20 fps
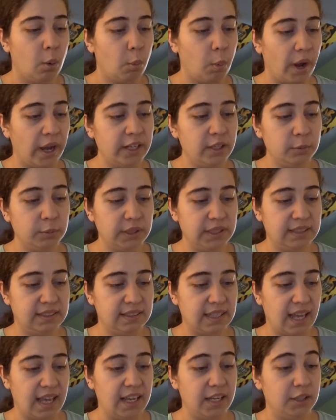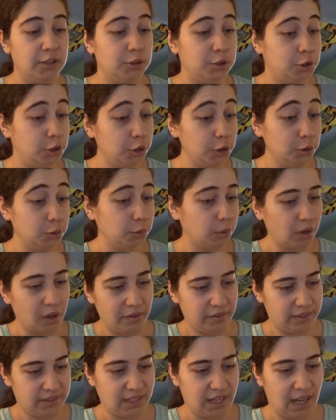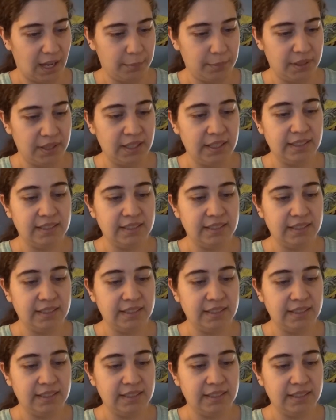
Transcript: Why do we say do all the time?